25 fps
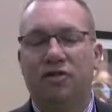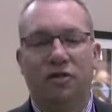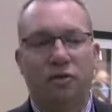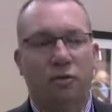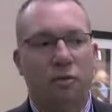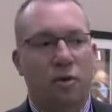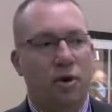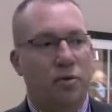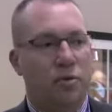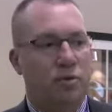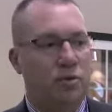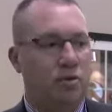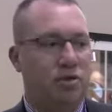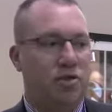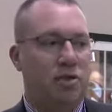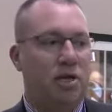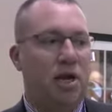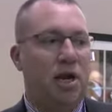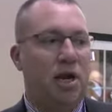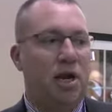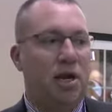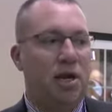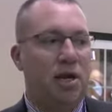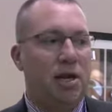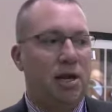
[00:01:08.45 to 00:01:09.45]
So what we're
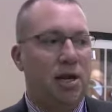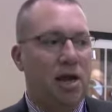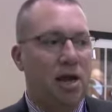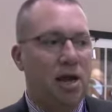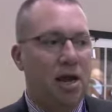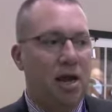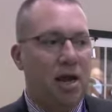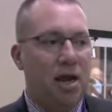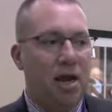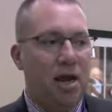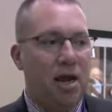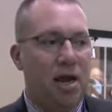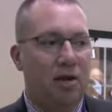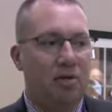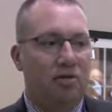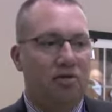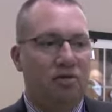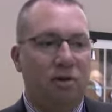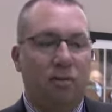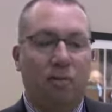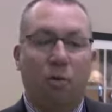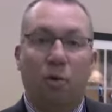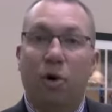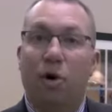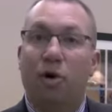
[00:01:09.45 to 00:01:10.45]
seeing is,
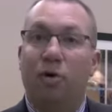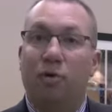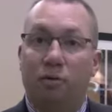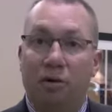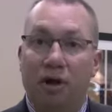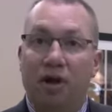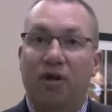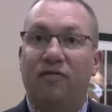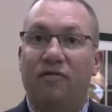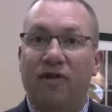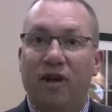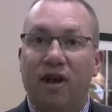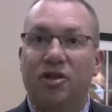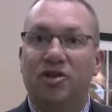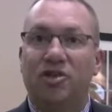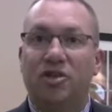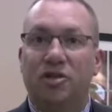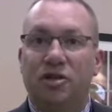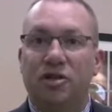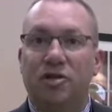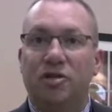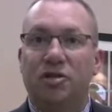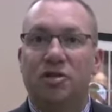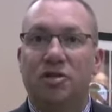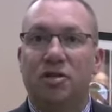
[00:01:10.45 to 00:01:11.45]
number one, renovations.